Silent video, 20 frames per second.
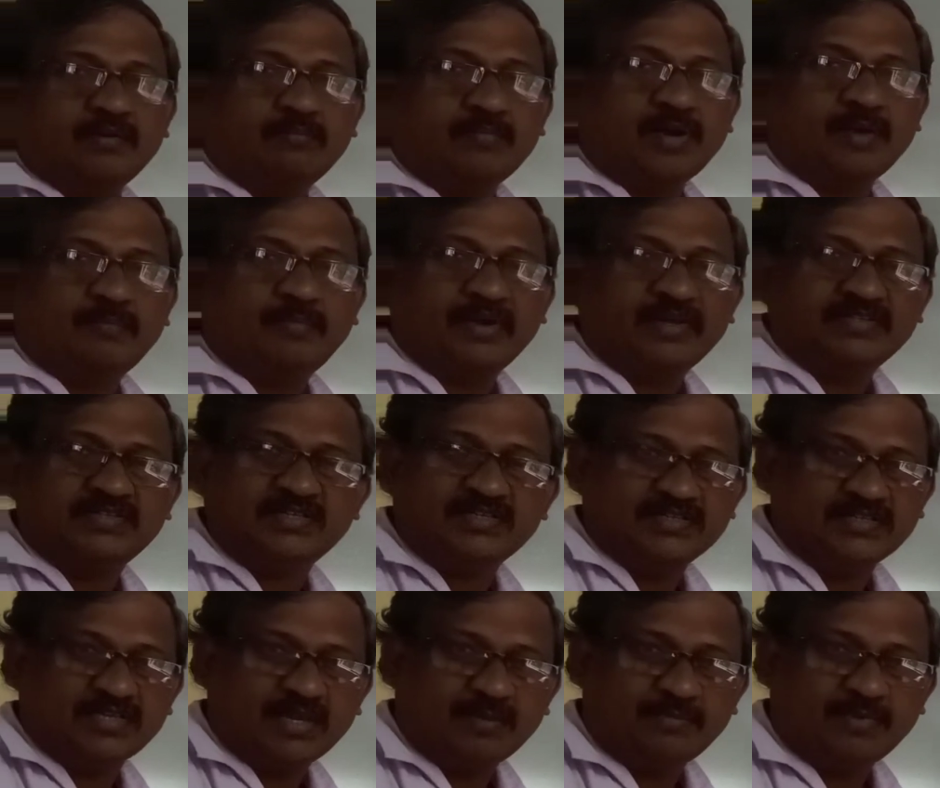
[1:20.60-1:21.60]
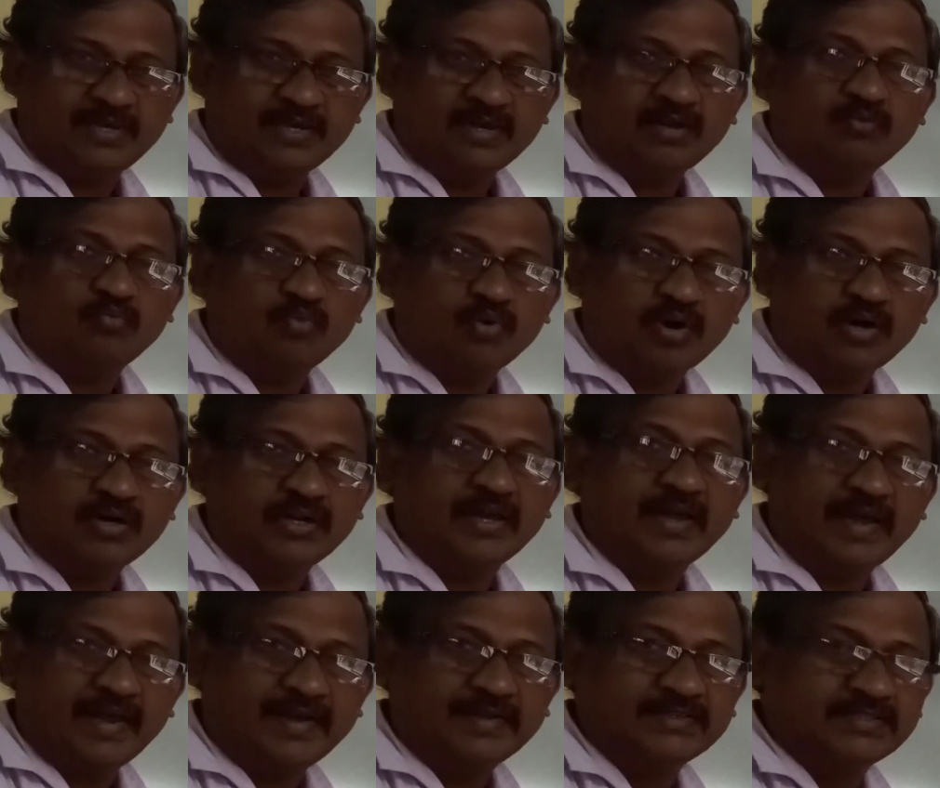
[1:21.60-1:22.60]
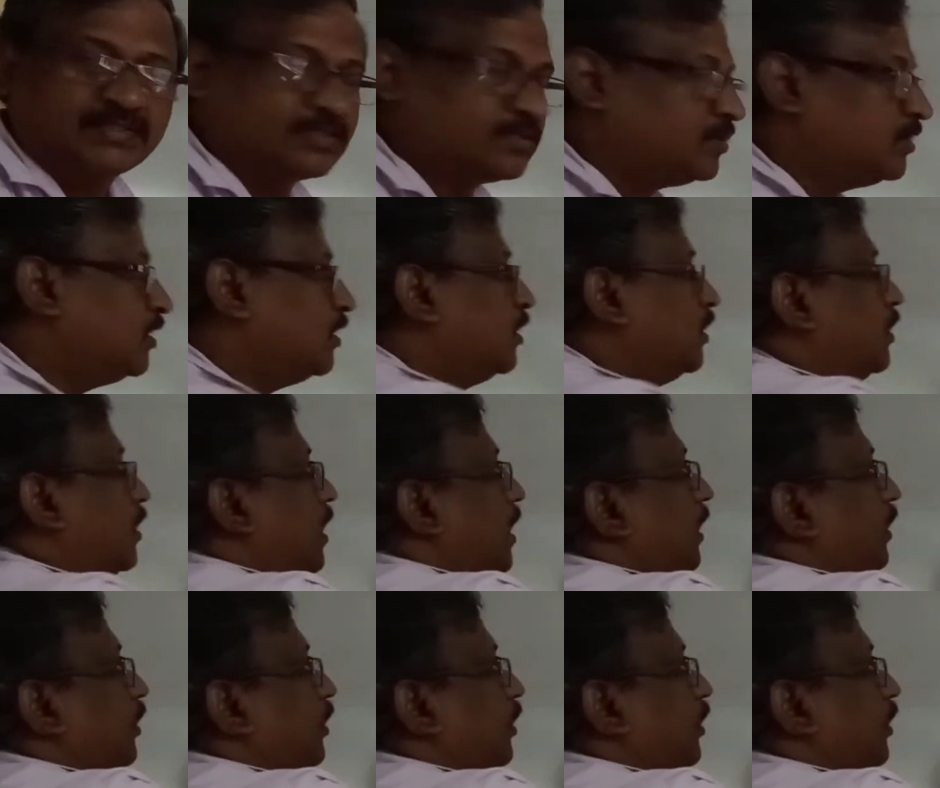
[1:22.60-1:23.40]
my base is same here. What? X at